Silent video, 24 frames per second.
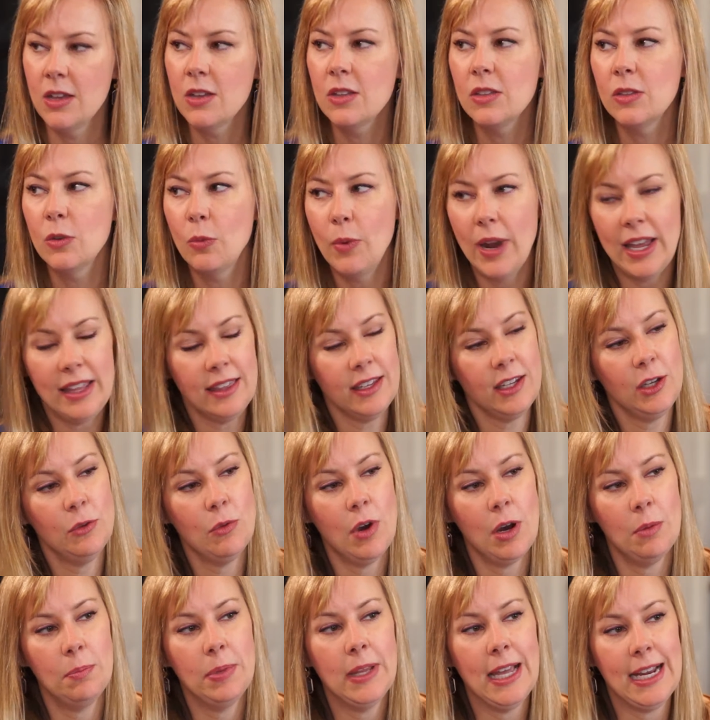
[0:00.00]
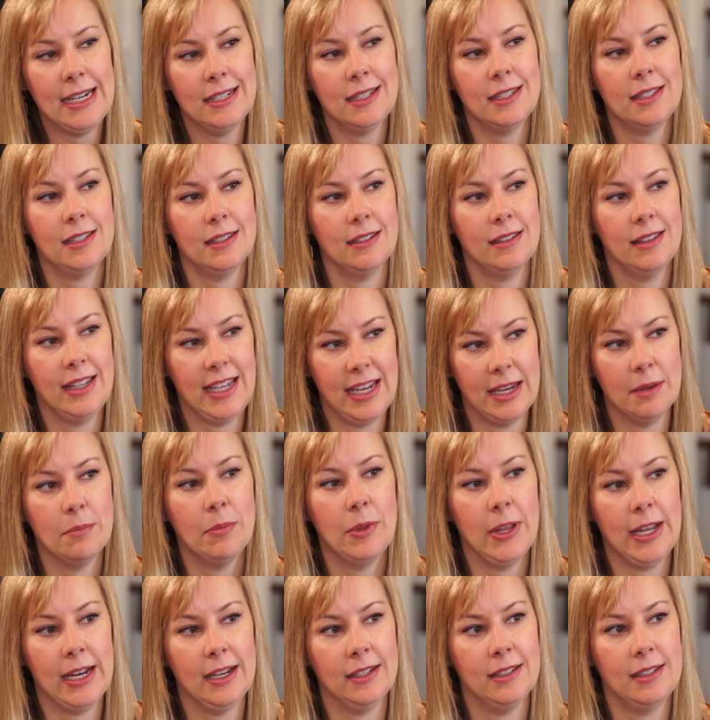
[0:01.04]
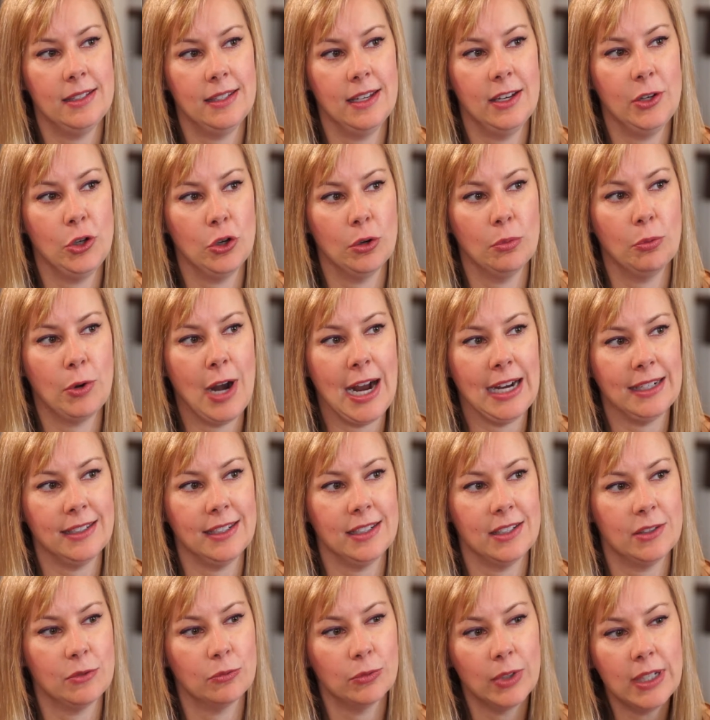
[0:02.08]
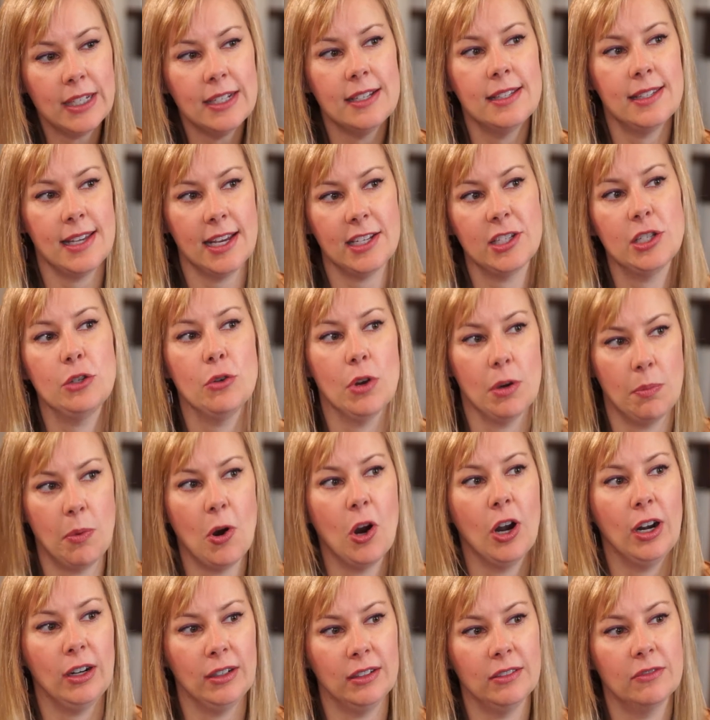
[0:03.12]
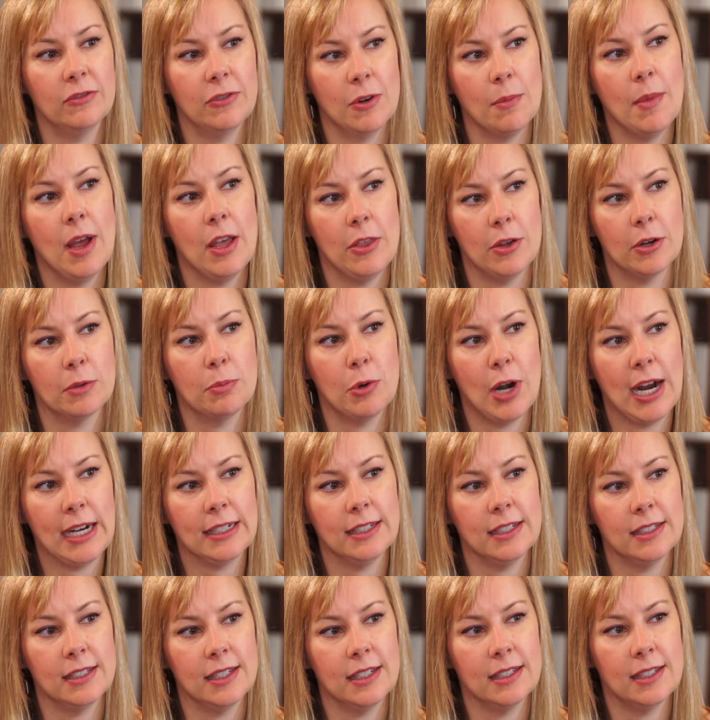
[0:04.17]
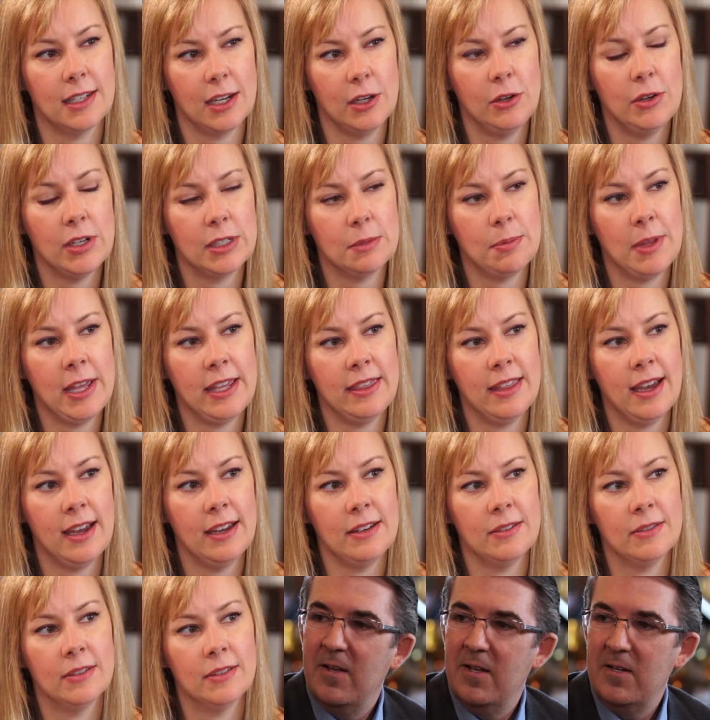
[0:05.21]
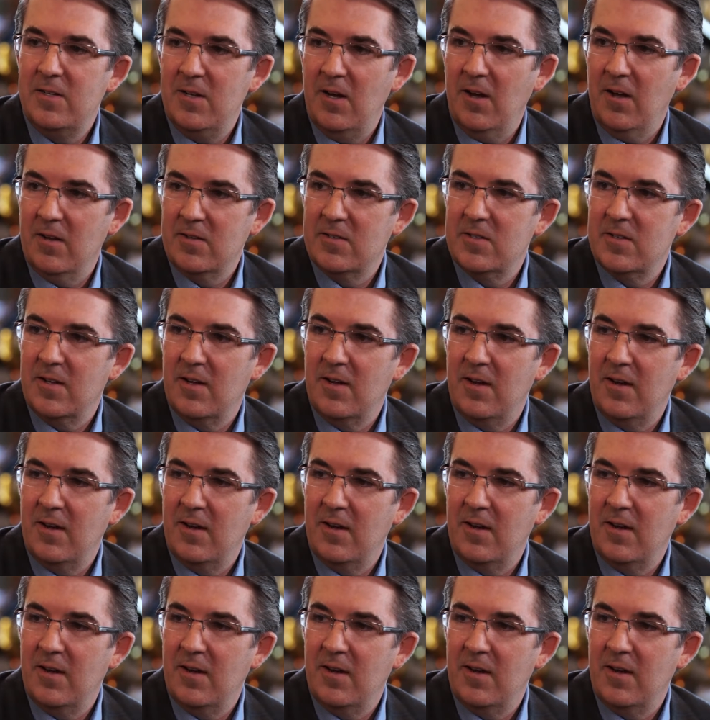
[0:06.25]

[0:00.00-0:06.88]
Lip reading: The way that you all place the implants in your practice really sets you apart from other practices. Can you explain that? It does.